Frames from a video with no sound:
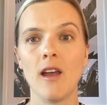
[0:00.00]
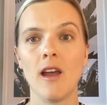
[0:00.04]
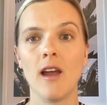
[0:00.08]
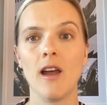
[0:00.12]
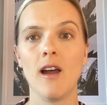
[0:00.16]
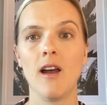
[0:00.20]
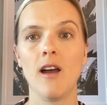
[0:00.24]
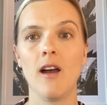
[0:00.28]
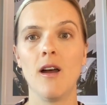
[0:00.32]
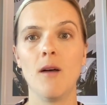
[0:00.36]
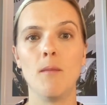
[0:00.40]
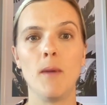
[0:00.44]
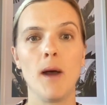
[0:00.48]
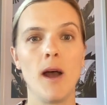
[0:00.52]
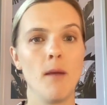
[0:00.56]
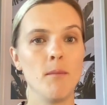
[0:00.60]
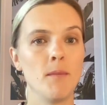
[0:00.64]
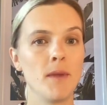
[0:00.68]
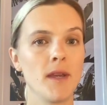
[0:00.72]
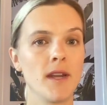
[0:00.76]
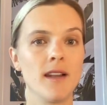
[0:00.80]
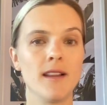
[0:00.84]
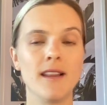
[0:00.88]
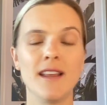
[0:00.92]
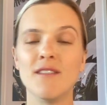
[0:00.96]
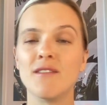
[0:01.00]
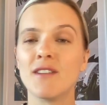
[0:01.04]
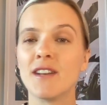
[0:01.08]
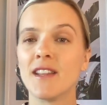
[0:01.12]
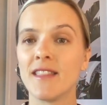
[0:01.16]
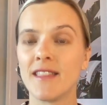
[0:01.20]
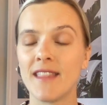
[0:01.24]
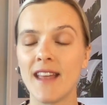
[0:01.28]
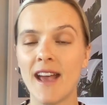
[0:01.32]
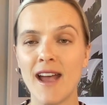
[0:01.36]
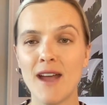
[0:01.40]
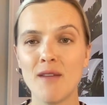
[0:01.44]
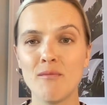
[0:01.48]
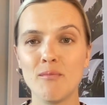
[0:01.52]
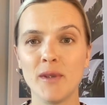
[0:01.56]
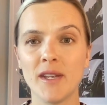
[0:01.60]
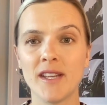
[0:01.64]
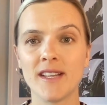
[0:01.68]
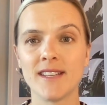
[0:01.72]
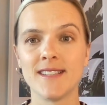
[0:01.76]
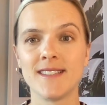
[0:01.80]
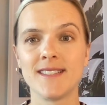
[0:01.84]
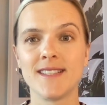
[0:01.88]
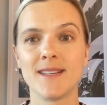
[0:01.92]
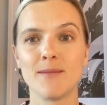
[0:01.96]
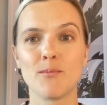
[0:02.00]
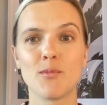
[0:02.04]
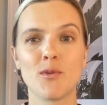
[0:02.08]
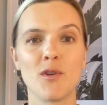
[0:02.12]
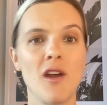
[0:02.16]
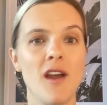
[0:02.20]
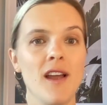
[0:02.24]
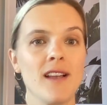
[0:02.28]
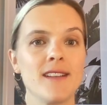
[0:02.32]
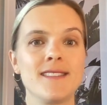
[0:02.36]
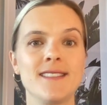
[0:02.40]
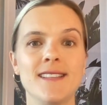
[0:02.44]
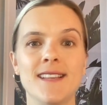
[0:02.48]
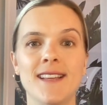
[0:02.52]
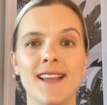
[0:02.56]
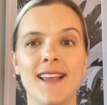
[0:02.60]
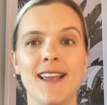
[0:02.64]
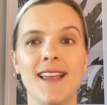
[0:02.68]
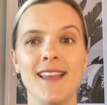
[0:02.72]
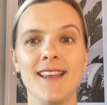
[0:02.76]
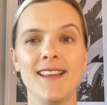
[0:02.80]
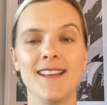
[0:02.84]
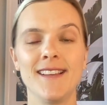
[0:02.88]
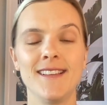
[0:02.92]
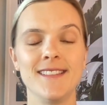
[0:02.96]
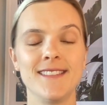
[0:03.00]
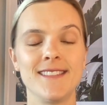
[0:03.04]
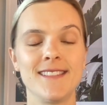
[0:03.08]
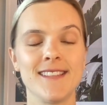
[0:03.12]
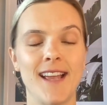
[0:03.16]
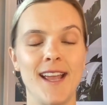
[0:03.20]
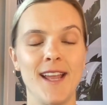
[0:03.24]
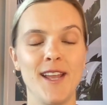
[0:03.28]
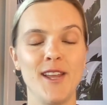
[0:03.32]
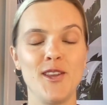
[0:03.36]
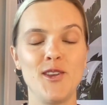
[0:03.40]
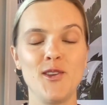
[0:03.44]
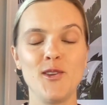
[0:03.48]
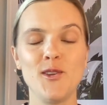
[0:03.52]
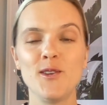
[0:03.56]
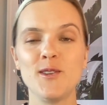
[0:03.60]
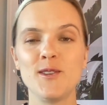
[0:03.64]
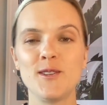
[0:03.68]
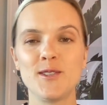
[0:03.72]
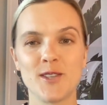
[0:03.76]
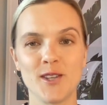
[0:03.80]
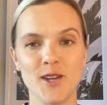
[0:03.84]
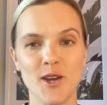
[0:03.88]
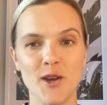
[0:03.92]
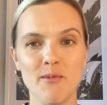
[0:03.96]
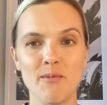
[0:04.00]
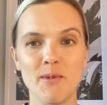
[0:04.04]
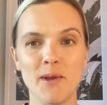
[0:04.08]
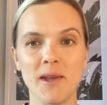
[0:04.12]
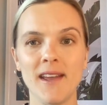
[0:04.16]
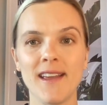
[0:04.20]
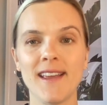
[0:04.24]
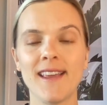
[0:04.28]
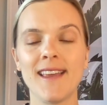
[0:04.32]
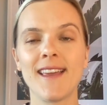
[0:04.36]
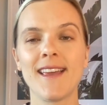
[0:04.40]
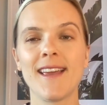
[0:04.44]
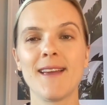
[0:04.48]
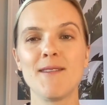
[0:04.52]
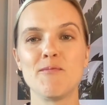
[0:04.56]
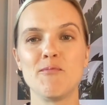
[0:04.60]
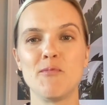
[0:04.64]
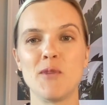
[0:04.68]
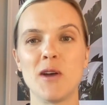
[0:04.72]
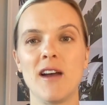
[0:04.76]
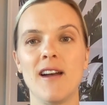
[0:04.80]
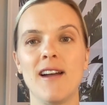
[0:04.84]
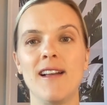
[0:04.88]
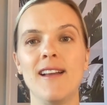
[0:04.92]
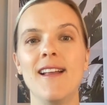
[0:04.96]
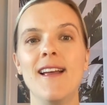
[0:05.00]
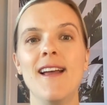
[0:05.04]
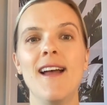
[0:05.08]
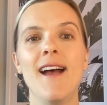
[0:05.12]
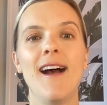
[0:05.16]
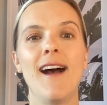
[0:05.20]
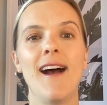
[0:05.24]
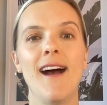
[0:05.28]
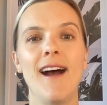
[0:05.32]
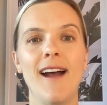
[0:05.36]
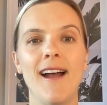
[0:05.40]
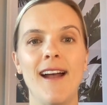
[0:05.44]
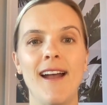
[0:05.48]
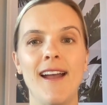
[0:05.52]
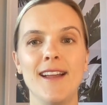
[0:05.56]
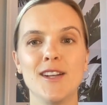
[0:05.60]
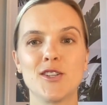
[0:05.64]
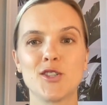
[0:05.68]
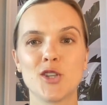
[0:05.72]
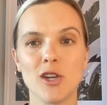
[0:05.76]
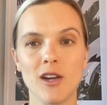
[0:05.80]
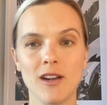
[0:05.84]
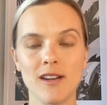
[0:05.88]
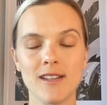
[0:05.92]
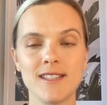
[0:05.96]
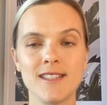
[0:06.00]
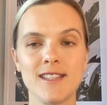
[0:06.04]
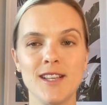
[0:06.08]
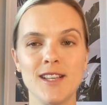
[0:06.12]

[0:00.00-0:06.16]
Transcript: I'm going to leave it at that because pricing is a huge topic, but I trust